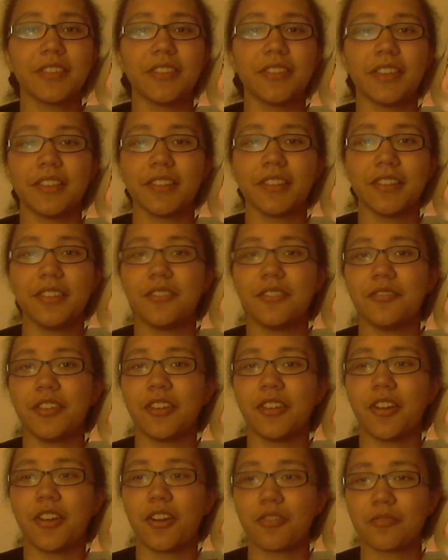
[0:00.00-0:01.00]
that live
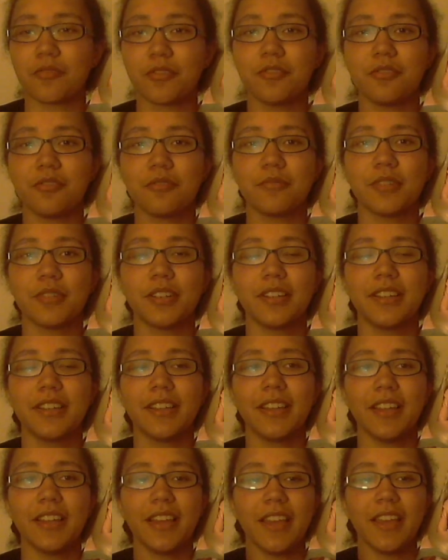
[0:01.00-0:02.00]
in our room,
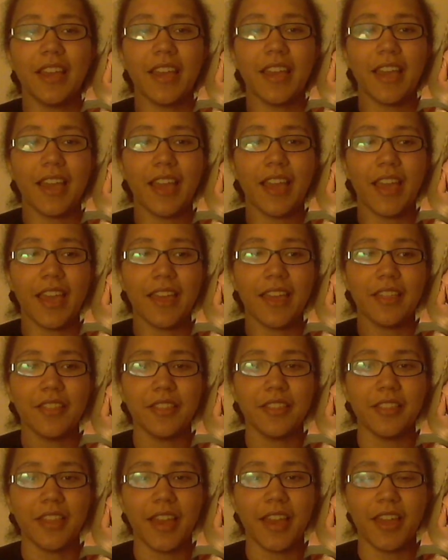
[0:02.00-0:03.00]

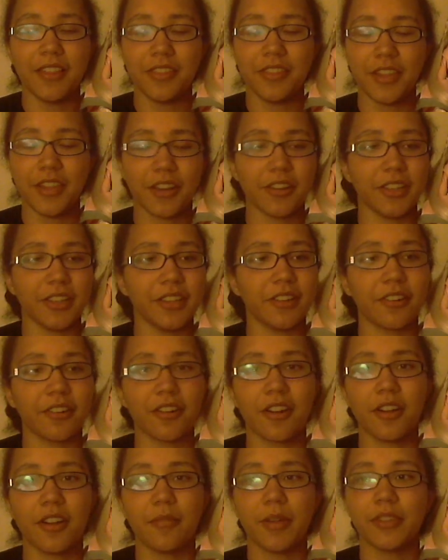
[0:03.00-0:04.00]
and they're
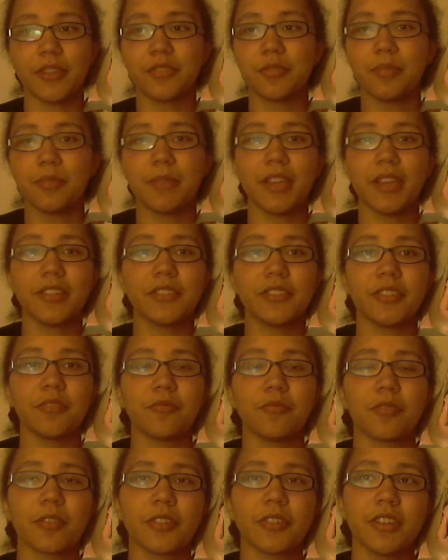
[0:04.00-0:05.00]
here. My suitemates
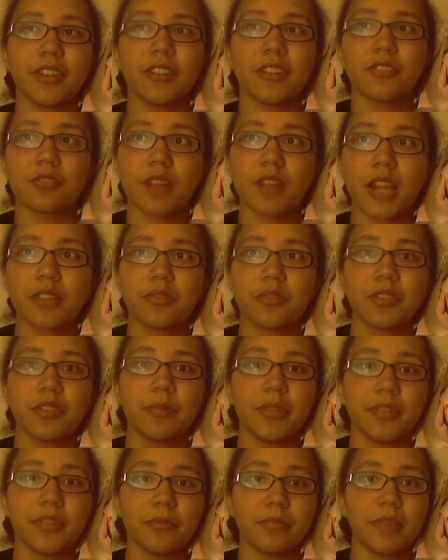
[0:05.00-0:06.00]
didn't interact with them
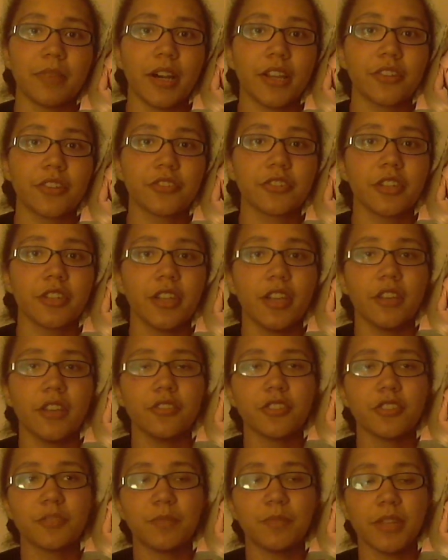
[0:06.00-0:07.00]
as much,
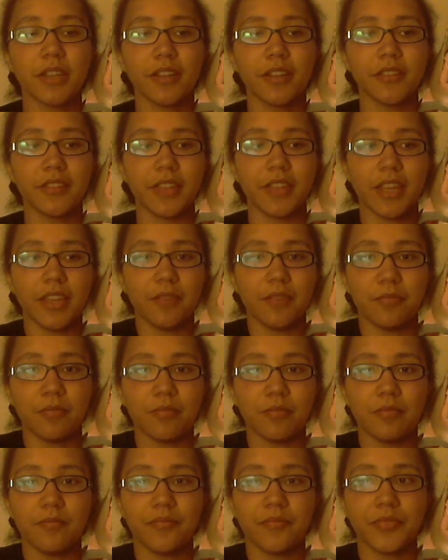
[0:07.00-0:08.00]
just because they
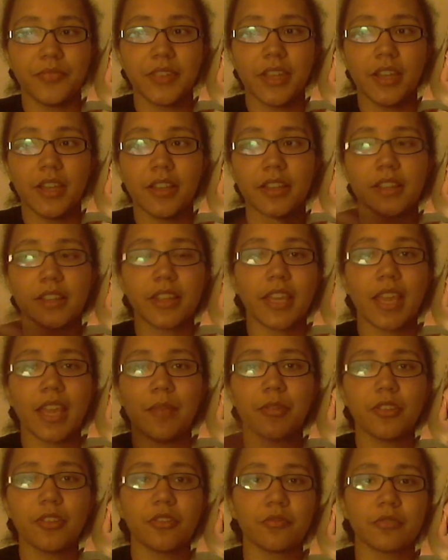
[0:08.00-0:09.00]

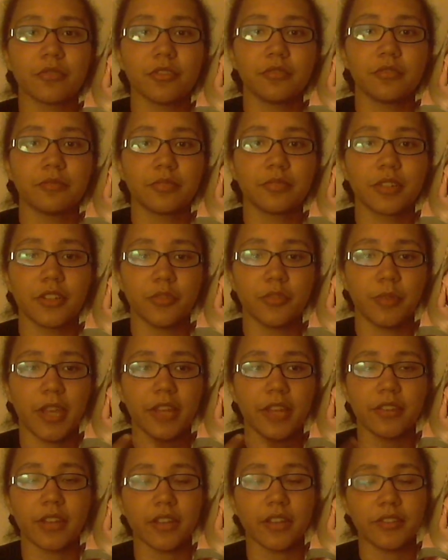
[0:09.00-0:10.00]
came into the room because we
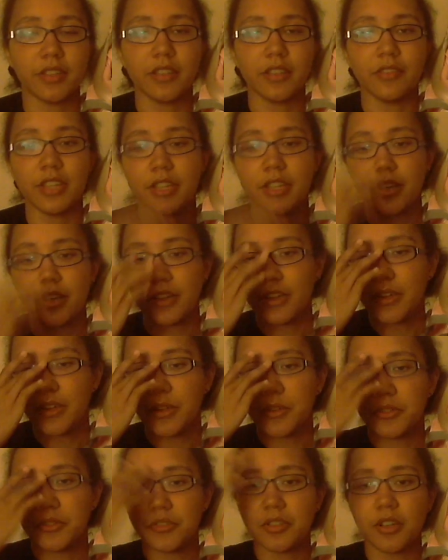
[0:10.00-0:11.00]
had the nice TV,
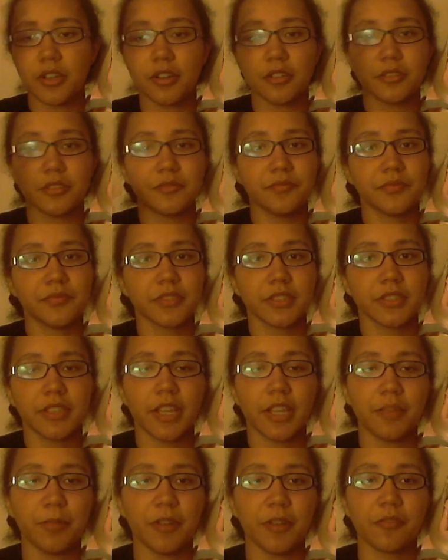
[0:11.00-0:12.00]
so
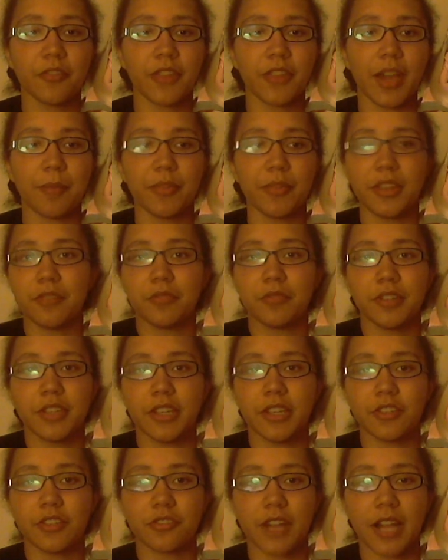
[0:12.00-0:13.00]
they'd be in for that, but they didn't really
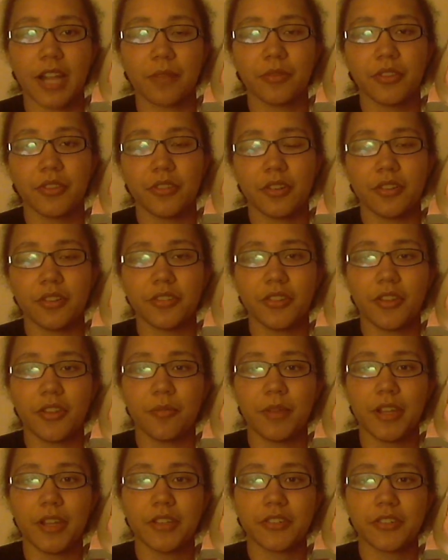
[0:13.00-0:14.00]
interact with the dolls all that
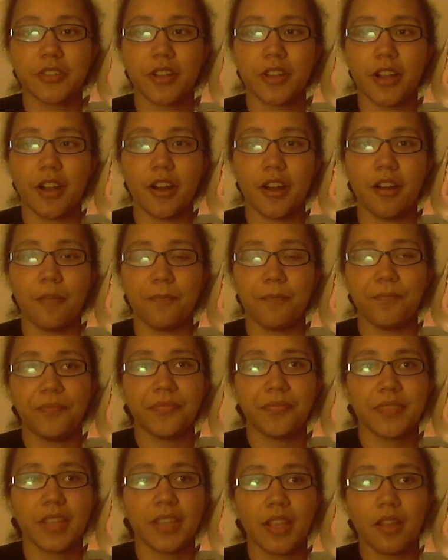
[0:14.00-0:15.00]
much. One
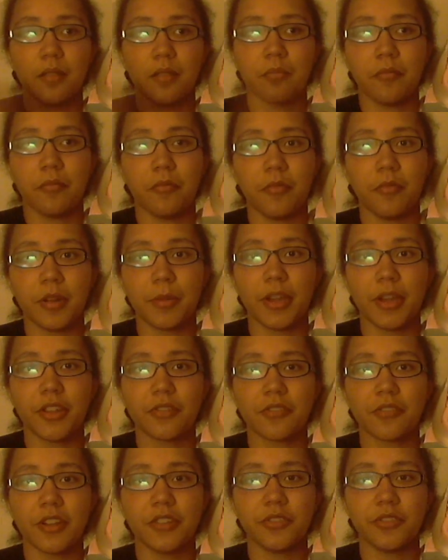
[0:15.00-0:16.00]
of my other
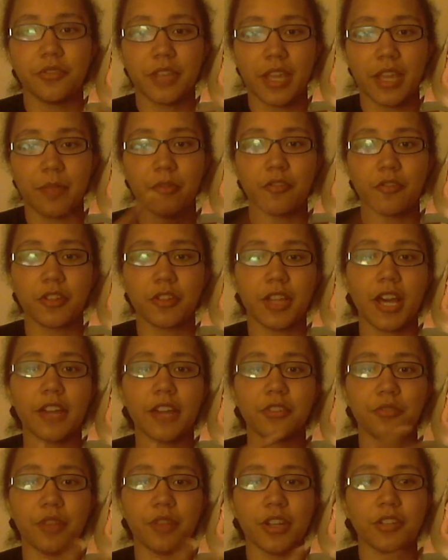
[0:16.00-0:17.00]
friends who came over a lot
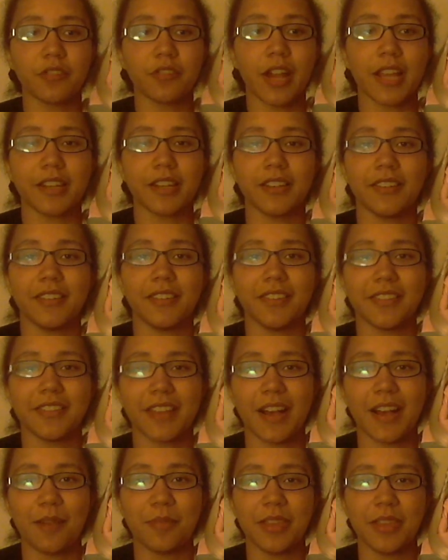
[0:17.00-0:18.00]
and who I dragged into this
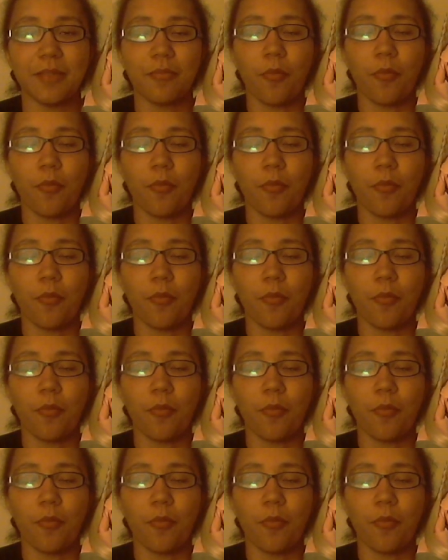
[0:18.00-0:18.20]
hobby,